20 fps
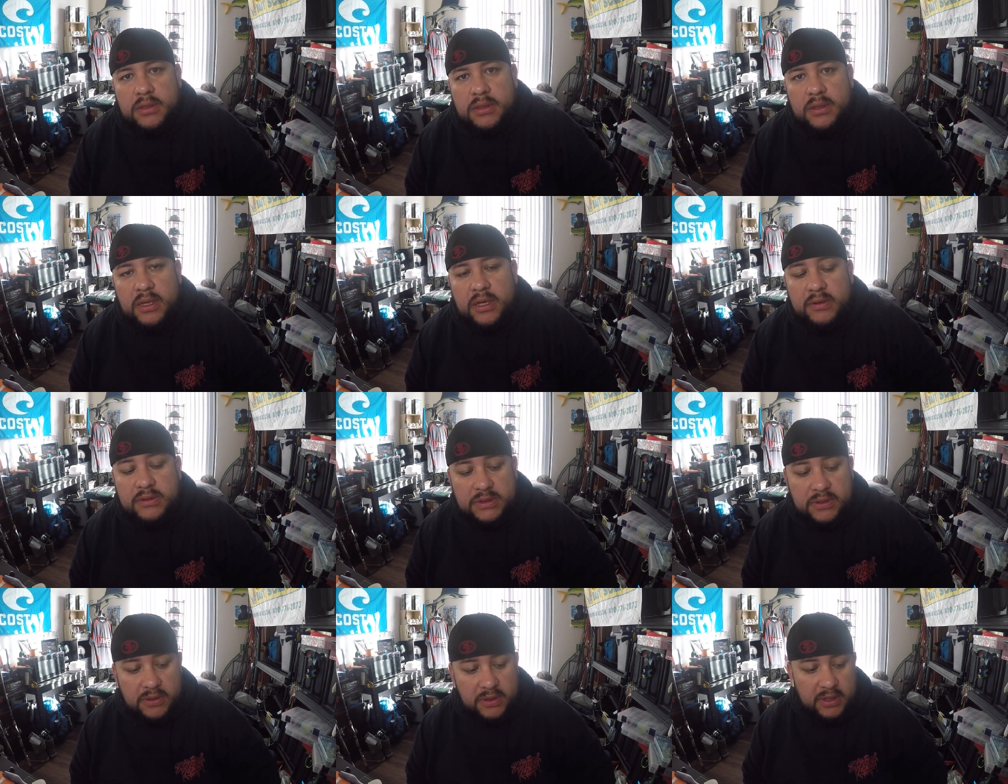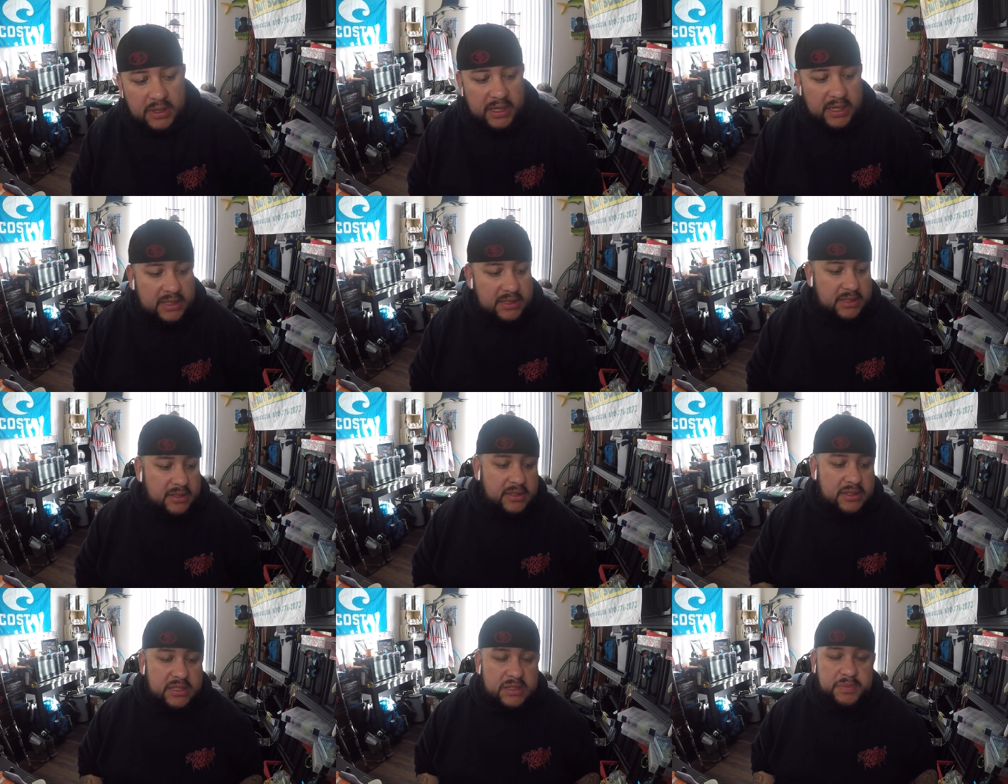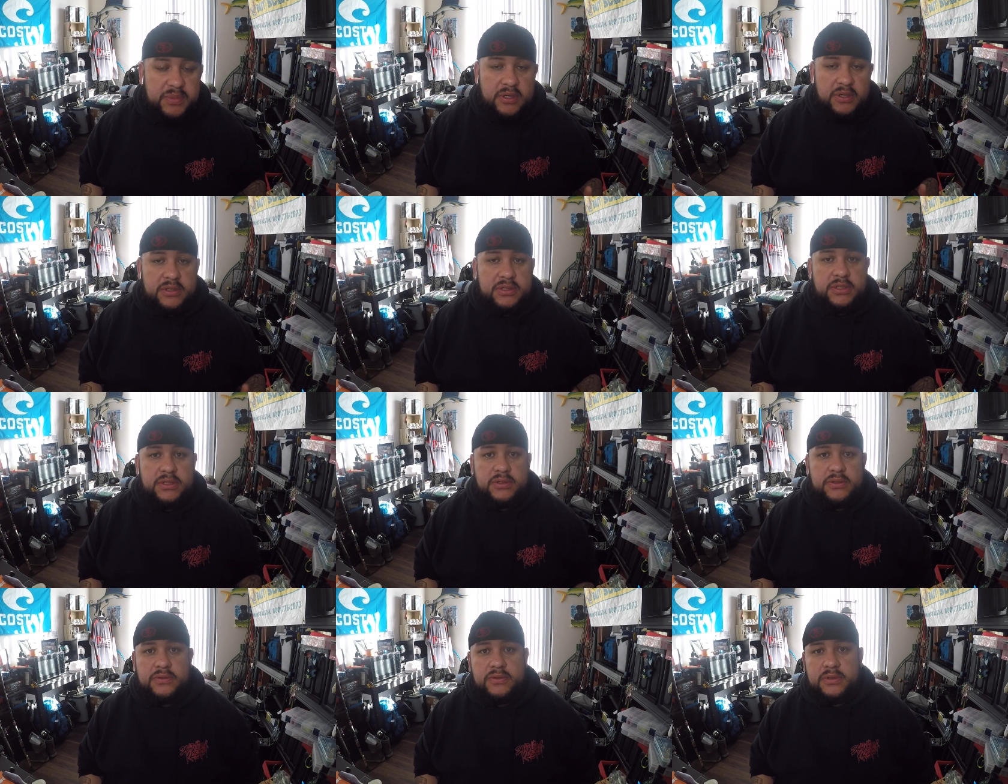hey, what's going on, guys? So this is part
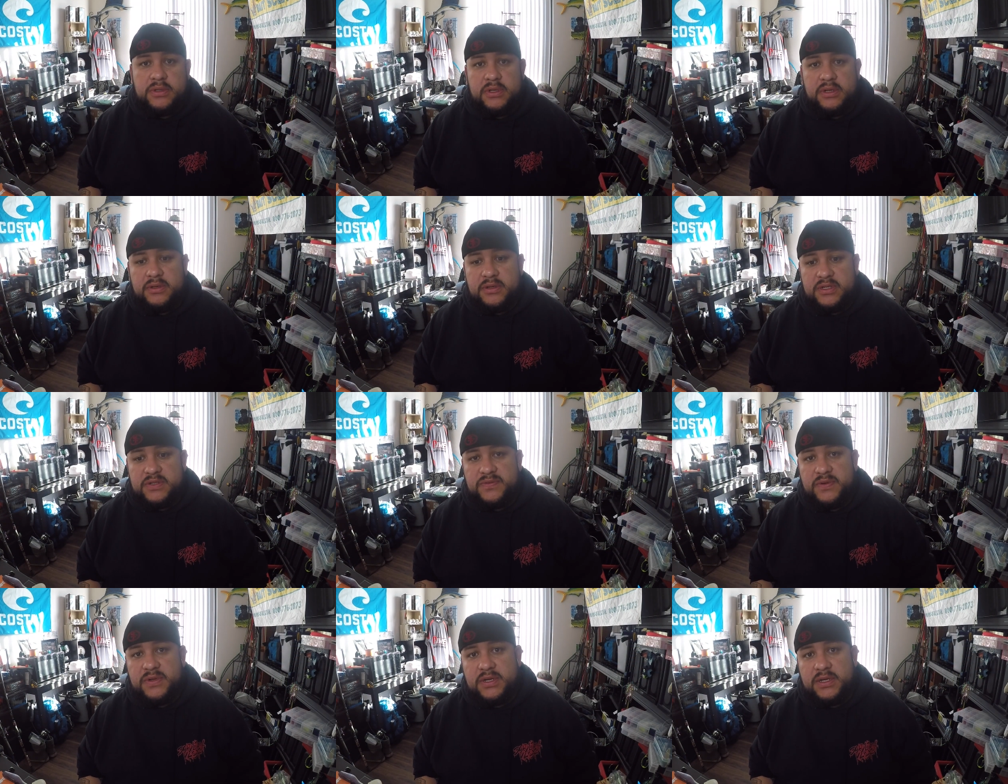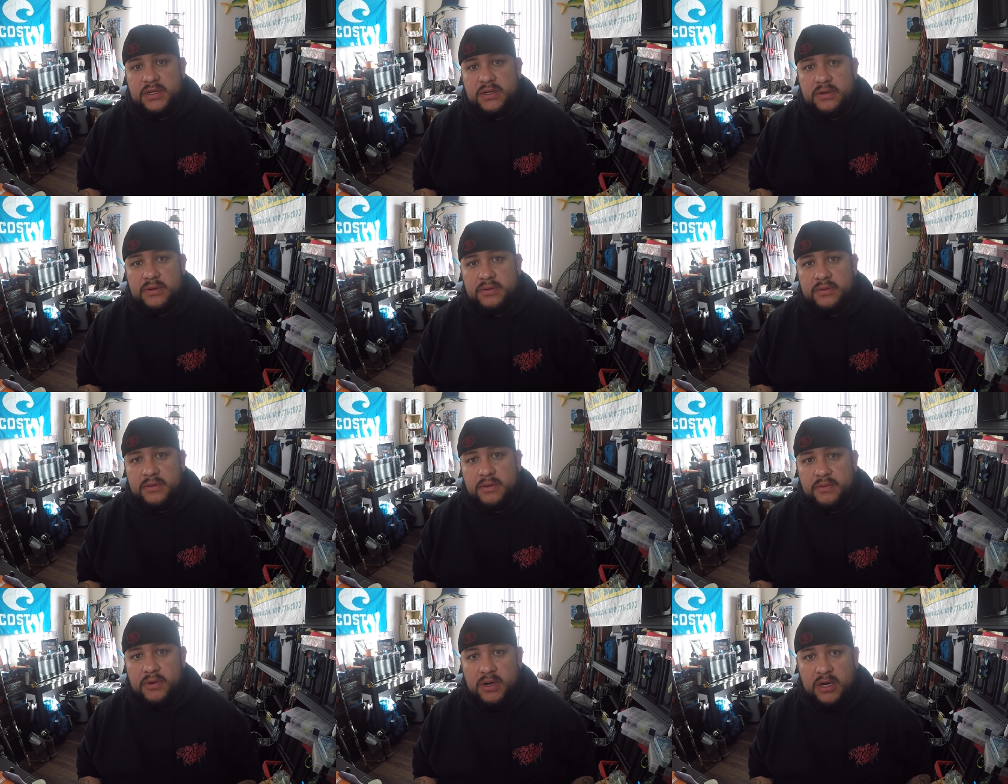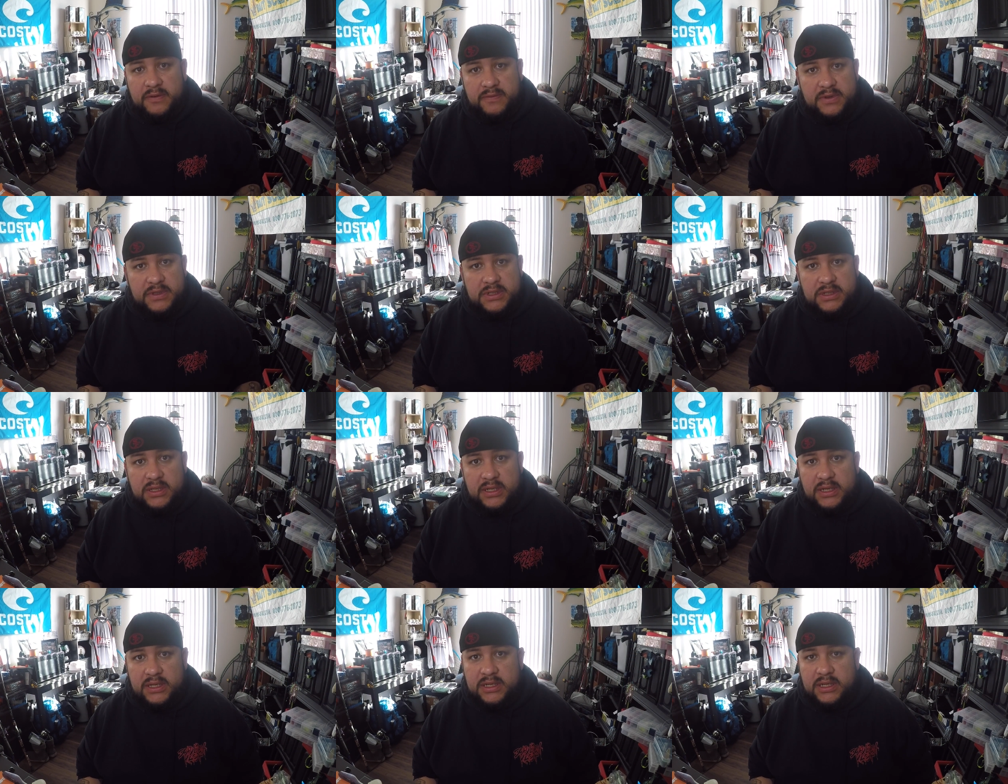2 of this video, the rockfish
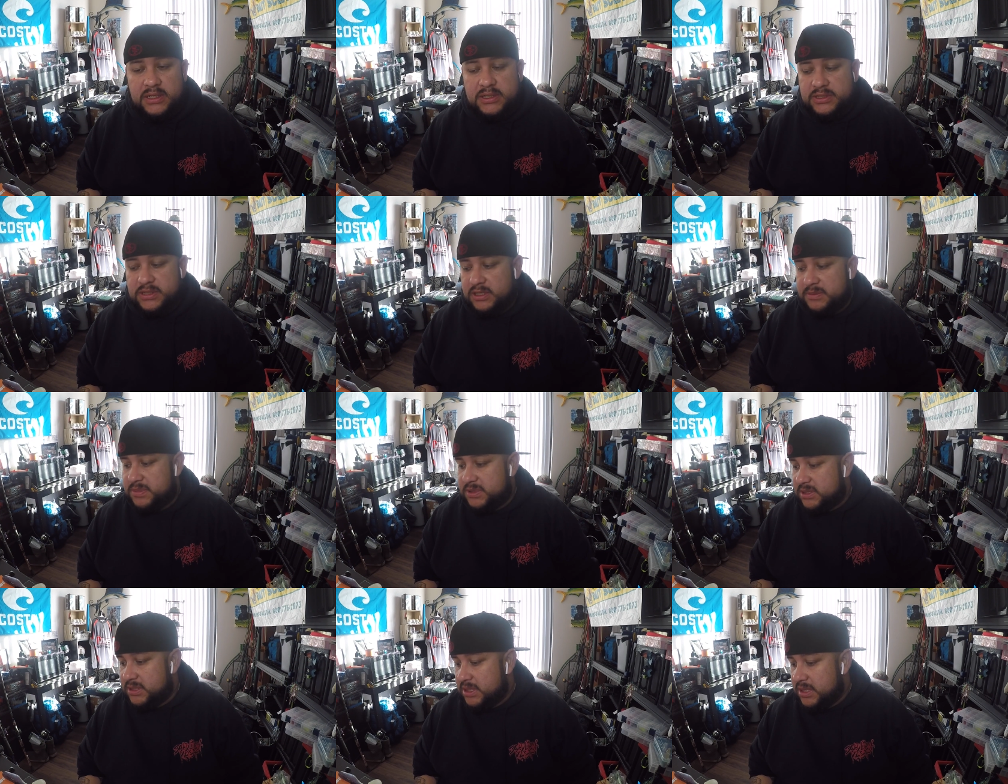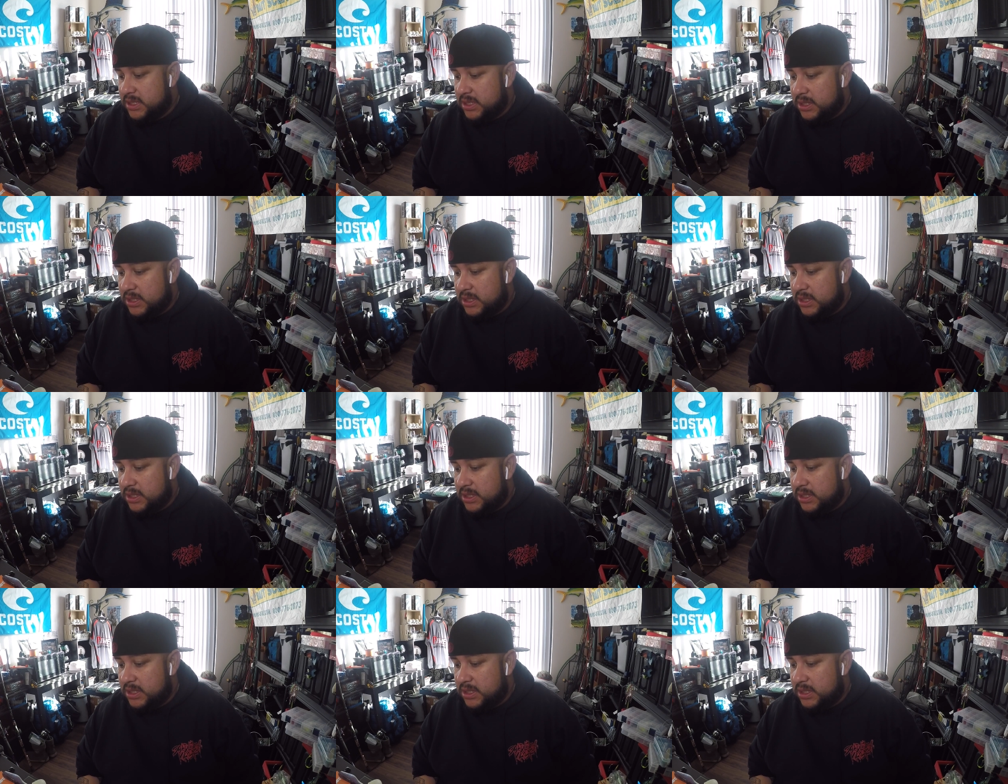and lingcod tips.